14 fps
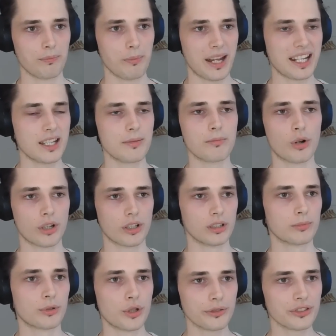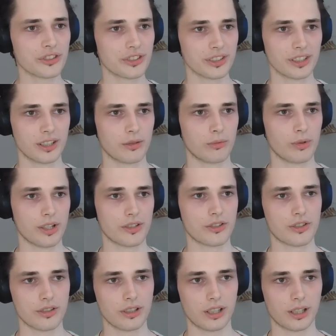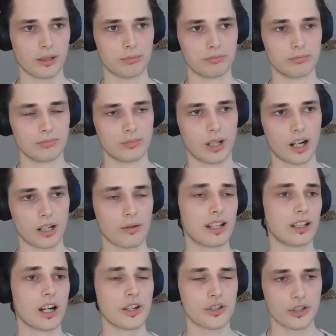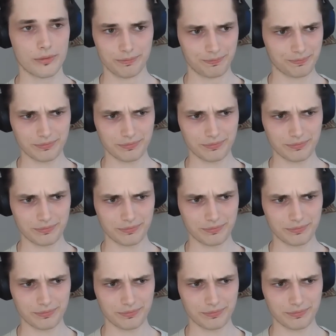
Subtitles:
many Merkle proofs, which are quite large,